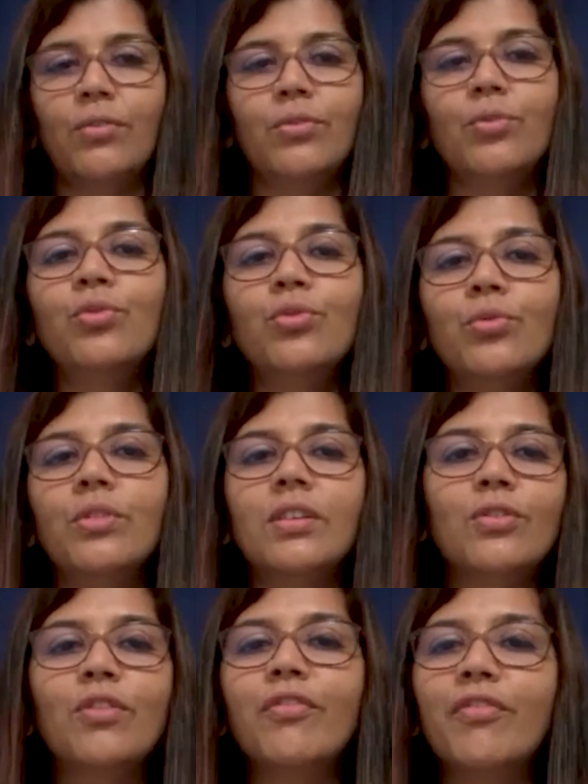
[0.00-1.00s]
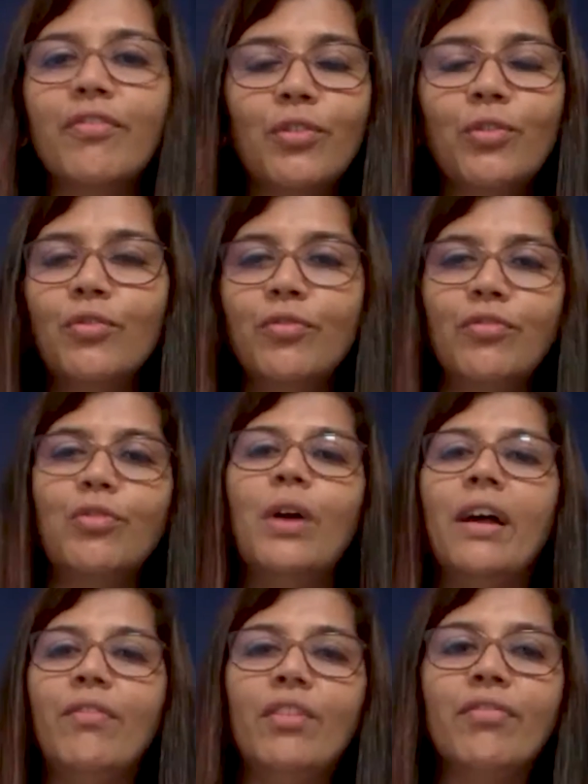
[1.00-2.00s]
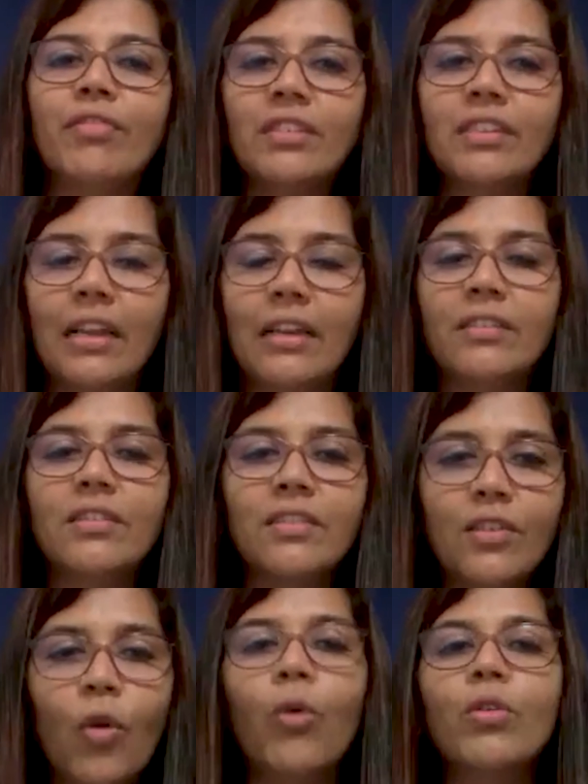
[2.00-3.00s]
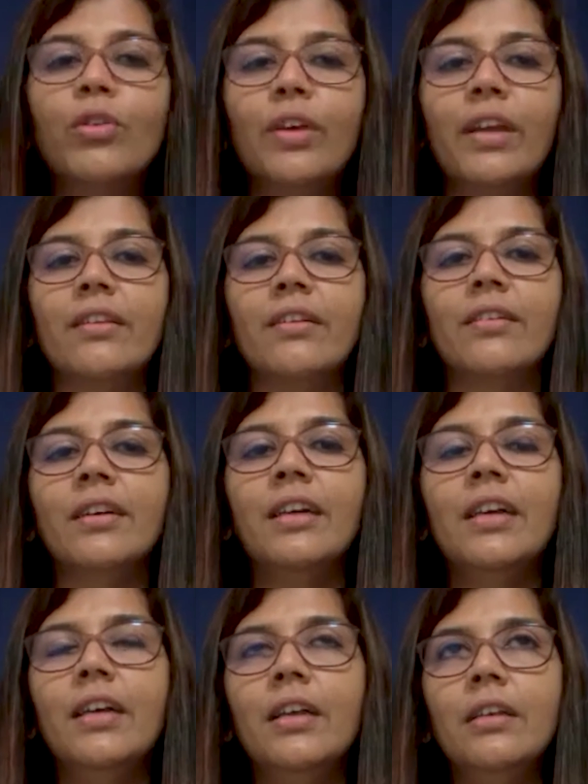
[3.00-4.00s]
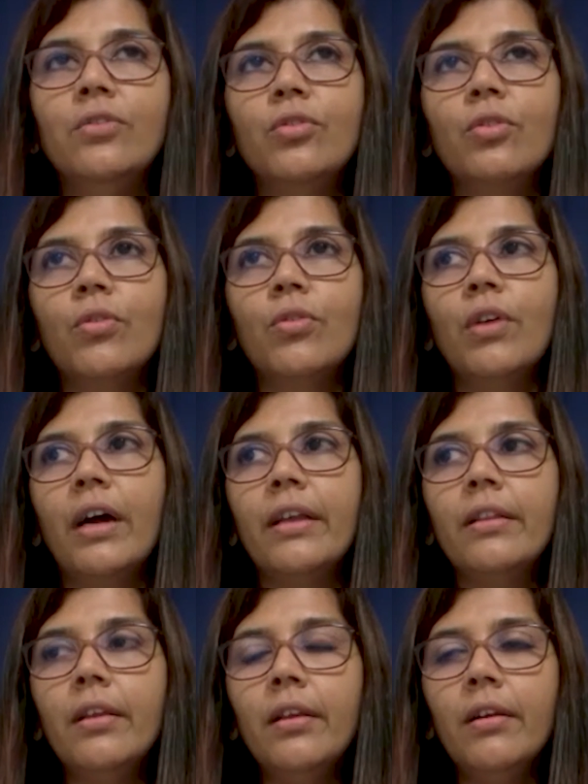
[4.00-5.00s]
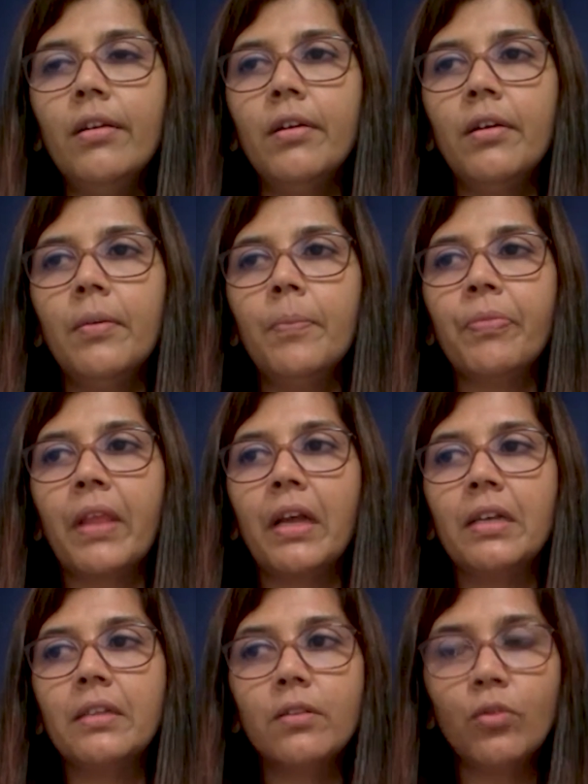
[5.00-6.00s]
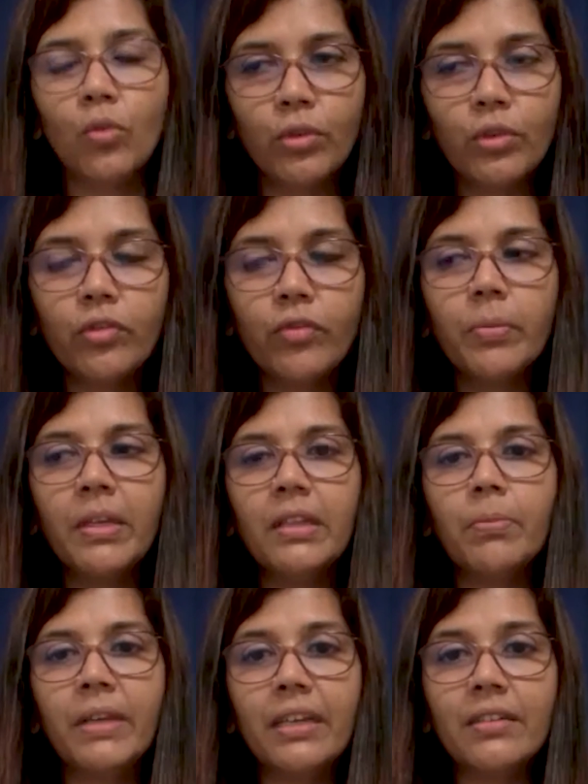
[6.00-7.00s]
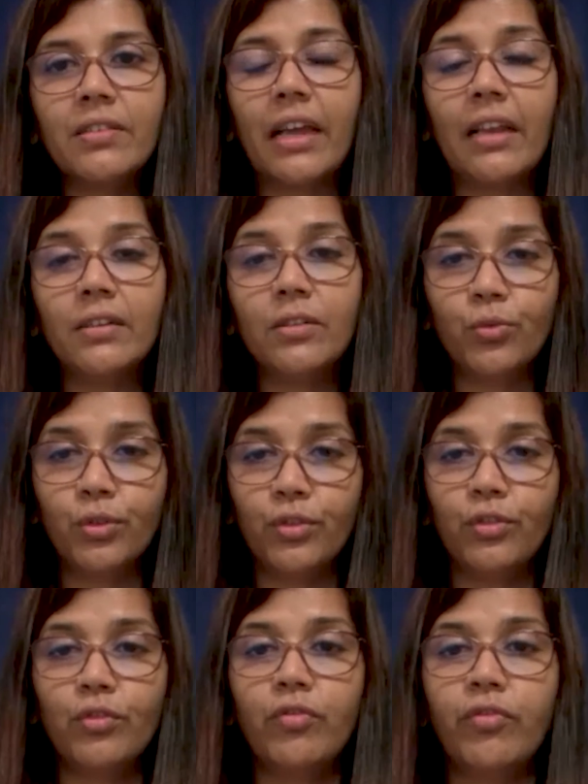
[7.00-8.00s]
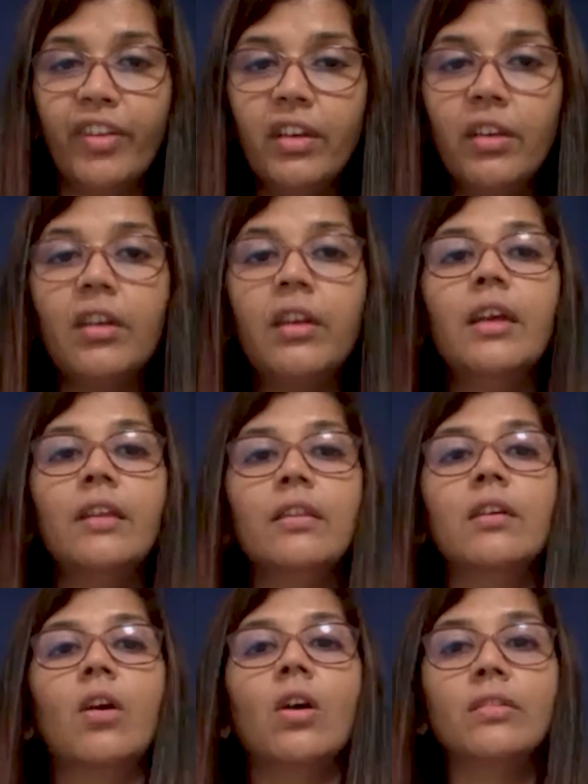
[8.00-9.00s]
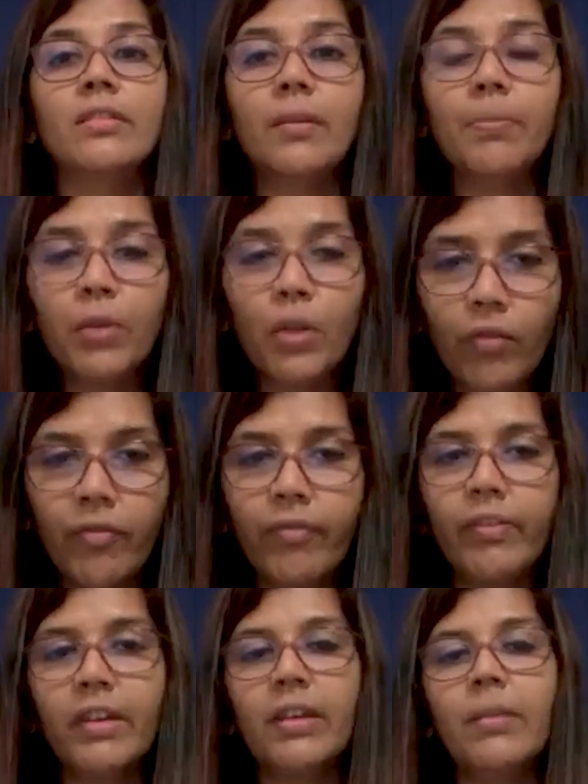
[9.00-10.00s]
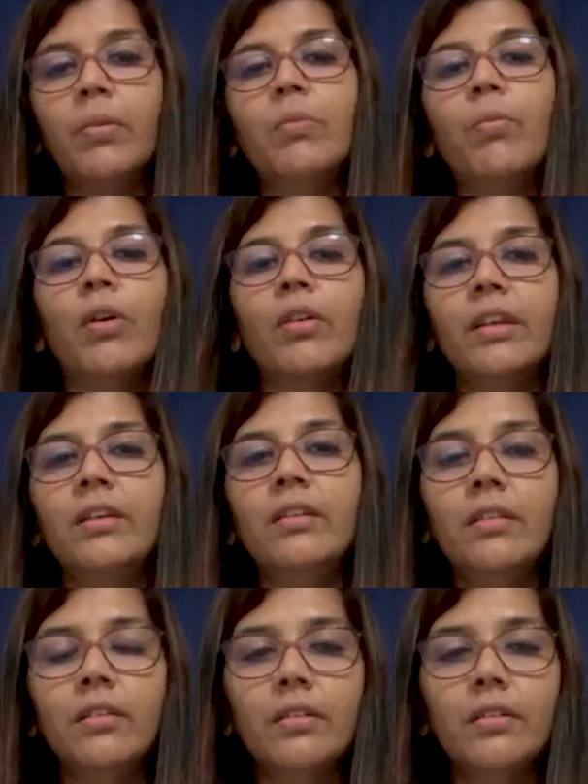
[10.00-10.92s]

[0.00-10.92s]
two shooters who have different challenges altogether? So I think as a coach, for me, the biggest challenge was to fit the concept of an able-bodied